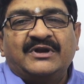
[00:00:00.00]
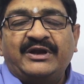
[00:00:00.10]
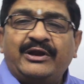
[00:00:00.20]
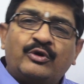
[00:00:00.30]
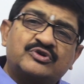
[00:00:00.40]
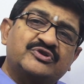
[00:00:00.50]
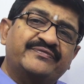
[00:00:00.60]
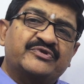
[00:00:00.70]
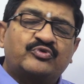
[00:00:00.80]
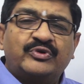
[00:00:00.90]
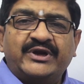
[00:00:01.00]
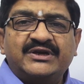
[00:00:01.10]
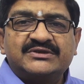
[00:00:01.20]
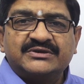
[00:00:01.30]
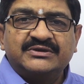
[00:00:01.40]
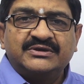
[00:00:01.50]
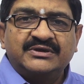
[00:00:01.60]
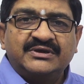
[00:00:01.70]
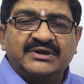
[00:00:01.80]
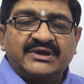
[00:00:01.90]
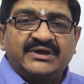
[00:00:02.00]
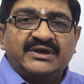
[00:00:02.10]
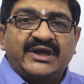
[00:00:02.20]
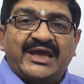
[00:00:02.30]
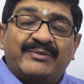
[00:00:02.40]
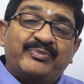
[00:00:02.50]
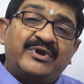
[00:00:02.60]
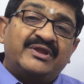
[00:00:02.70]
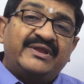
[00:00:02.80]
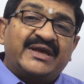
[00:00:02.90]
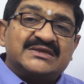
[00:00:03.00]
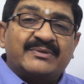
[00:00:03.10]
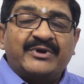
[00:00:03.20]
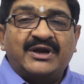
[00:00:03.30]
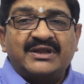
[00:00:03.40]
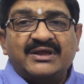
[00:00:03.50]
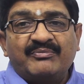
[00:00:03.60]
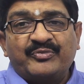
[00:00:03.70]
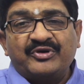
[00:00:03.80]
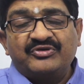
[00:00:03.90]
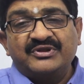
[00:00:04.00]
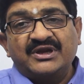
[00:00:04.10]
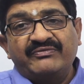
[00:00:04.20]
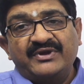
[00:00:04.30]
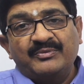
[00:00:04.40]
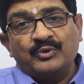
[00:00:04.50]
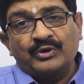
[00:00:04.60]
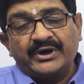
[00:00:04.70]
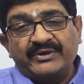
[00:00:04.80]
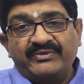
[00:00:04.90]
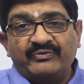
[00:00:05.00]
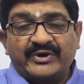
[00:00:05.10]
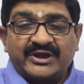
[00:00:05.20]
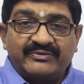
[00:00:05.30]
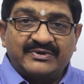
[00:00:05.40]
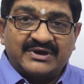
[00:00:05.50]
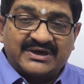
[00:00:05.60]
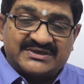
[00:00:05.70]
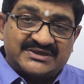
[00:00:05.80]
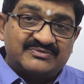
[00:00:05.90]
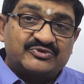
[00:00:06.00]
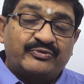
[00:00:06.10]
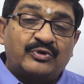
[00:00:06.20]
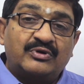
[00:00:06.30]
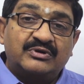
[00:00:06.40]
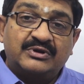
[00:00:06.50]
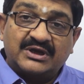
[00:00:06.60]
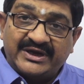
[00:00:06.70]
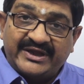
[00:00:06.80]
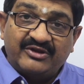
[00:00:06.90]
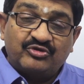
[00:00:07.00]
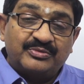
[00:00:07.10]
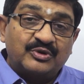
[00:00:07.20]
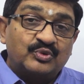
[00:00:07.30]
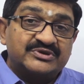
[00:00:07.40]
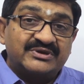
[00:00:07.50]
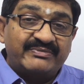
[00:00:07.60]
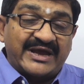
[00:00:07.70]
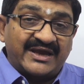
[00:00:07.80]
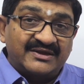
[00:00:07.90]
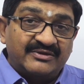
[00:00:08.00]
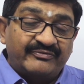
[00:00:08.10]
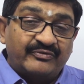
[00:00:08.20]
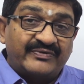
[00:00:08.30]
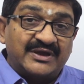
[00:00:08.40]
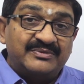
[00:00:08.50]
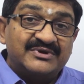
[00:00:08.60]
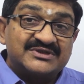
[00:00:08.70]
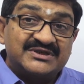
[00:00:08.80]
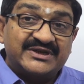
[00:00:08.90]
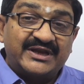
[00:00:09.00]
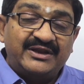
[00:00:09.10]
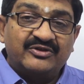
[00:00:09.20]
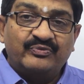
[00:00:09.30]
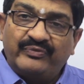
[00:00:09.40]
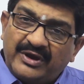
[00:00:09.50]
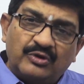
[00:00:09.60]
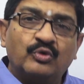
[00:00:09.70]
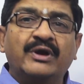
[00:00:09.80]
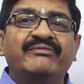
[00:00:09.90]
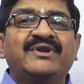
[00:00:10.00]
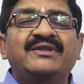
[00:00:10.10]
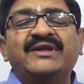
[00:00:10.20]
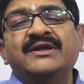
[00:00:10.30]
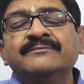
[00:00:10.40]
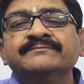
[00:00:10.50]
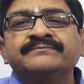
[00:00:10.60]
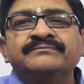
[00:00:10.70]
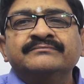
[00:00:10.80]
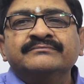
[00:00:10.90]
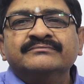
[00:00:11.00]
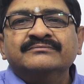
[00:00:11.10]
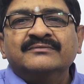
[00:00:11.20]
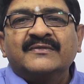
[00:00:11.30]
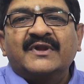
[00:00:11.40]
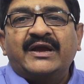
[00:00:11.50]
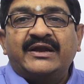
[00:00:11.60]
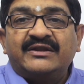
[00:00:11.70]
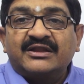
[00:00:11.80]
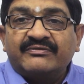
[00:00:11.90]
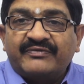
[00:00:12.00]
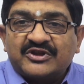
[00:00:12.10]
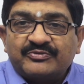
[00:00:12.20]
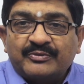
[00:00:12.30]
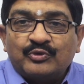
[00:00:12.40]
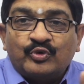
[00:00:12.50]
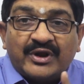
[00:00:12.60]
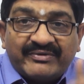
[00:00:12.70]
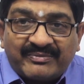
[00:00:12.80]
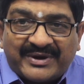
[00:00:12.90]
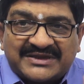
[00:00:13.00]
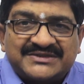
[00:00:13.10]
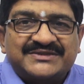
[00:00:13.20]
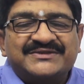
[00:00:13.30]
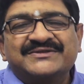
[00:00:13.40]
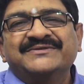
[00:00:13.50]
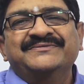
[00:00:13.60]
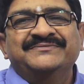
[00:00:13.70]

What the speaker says: Lots of students appear in the exam under the impression that we have already been working with the customs for the clearance of the goods and packages for 5 years and 10 years. We know everything, and they are the first people who never pass.